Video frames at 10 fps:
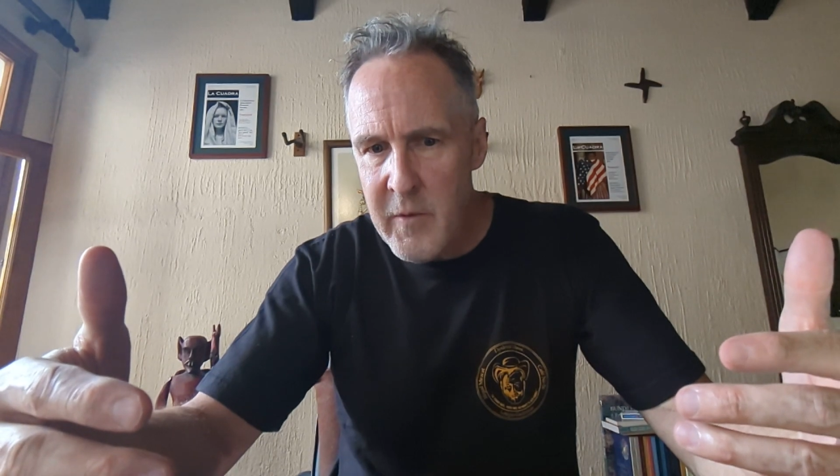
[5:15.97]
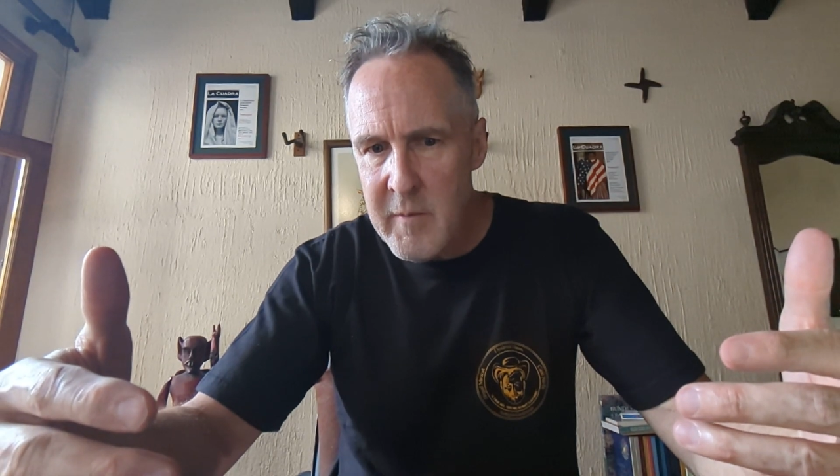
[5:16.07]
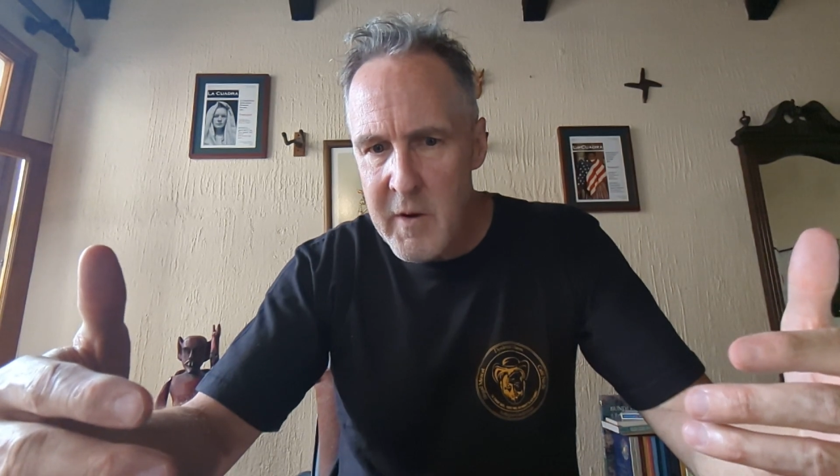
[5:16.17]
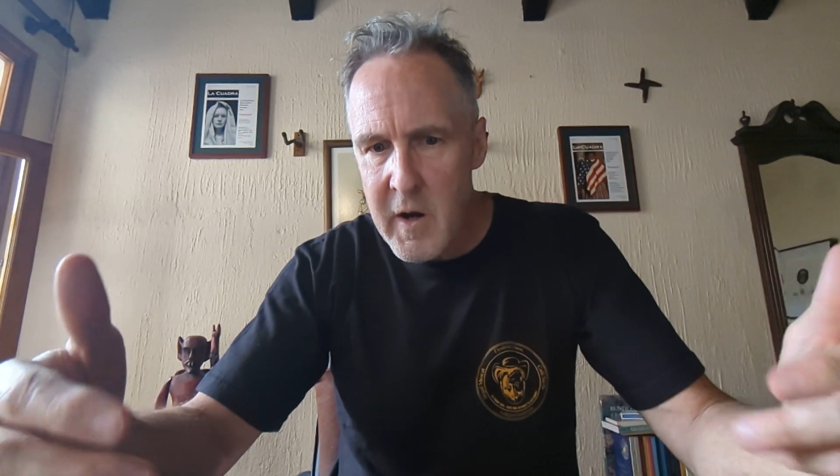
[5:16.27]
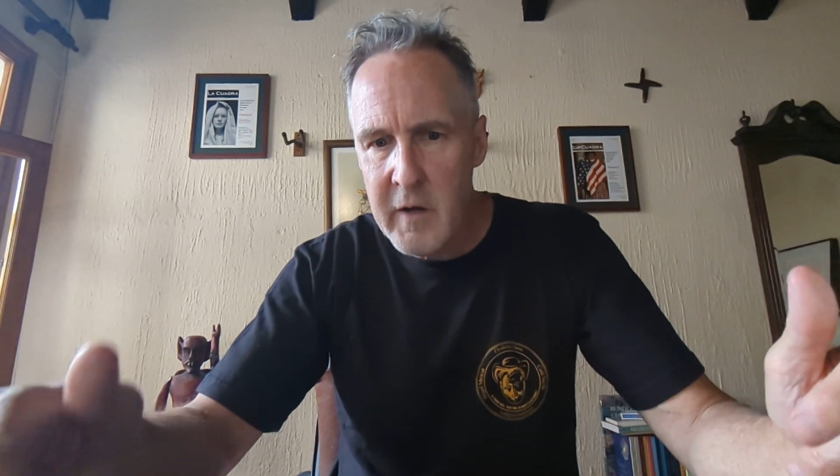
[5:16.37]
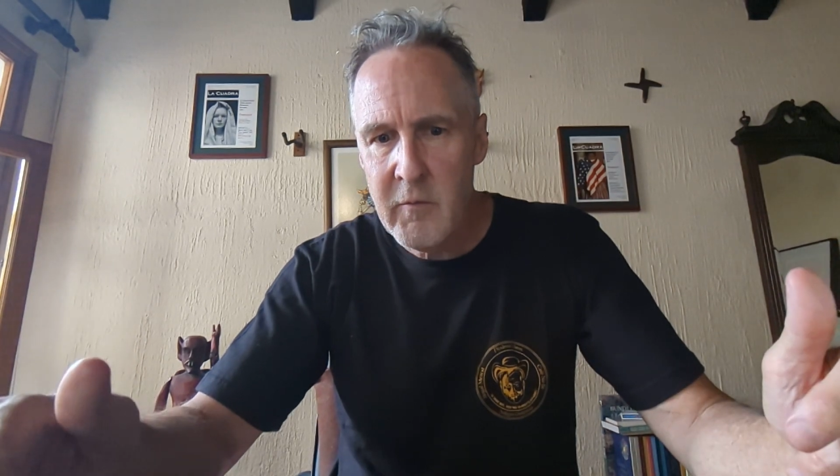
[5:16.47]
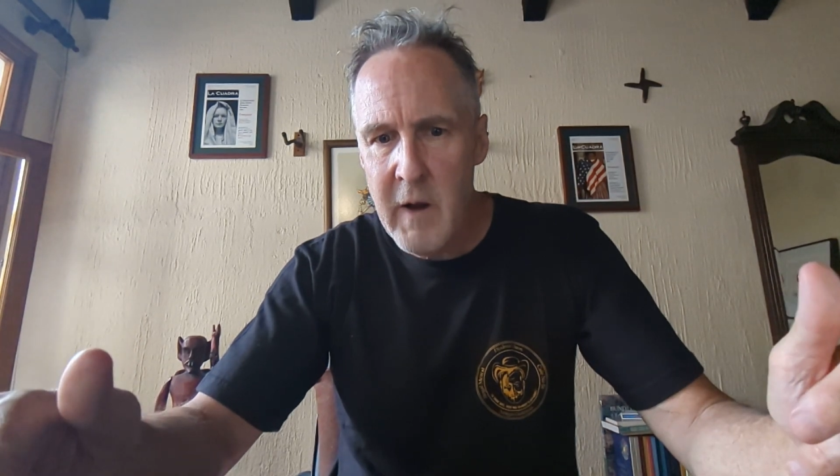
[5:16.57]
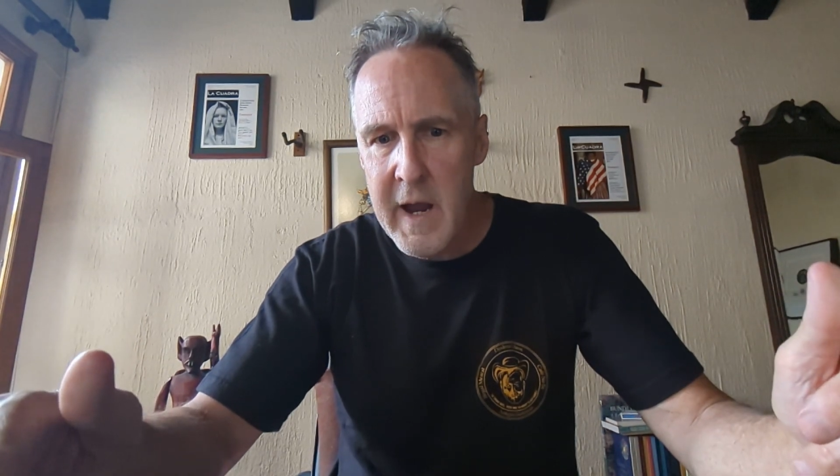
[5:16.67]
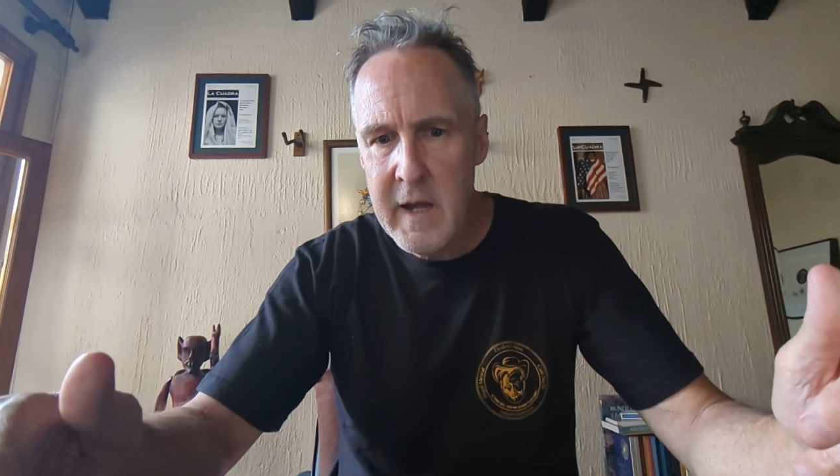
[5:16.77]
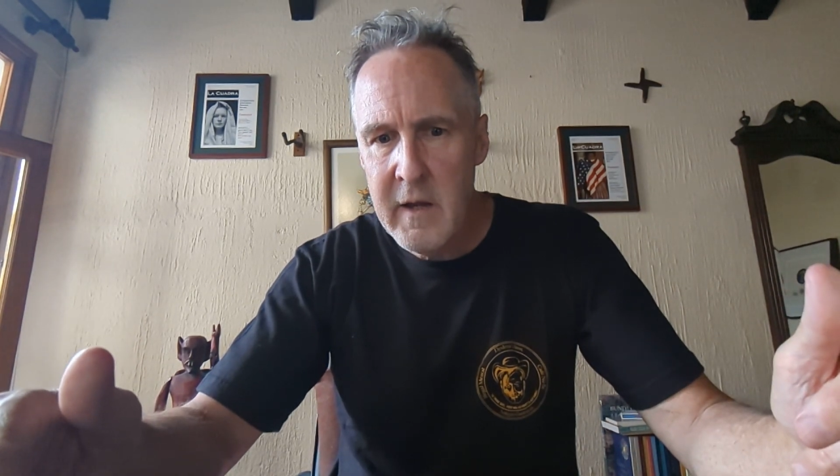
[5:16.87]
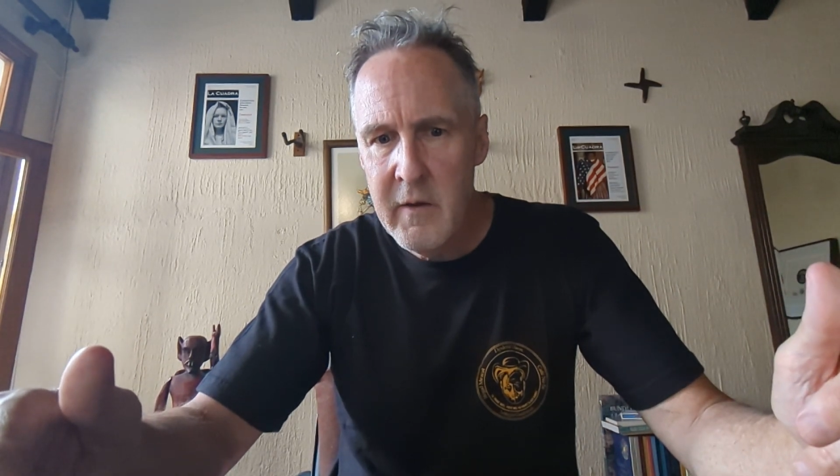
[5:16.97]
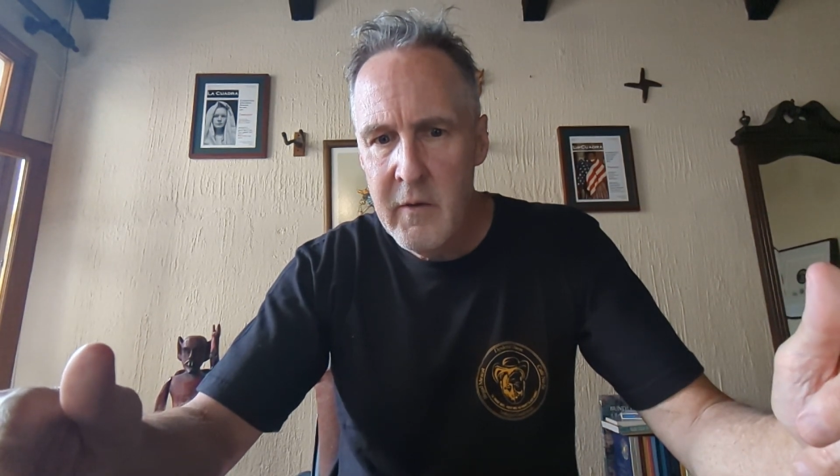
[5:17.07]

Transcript: the American right